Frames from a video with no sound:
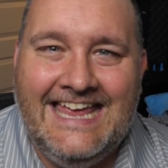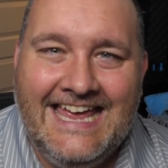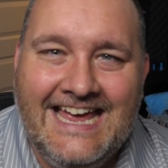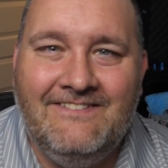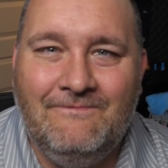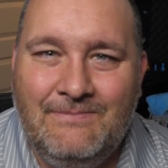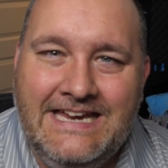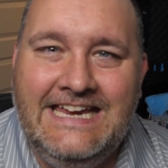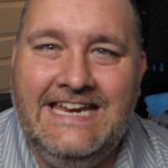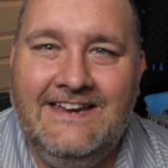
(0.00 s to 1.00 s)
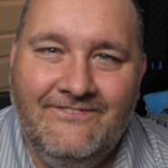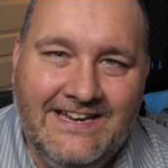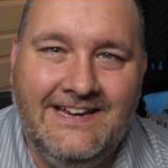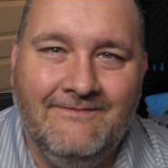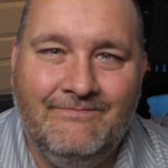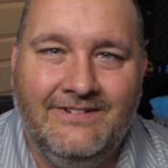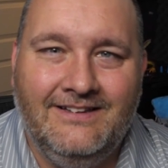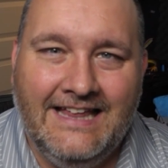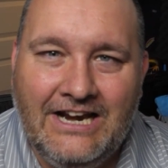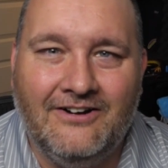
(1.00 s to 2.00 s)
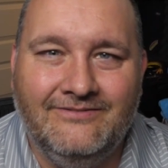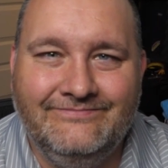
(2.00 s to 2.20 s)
FPV. Later.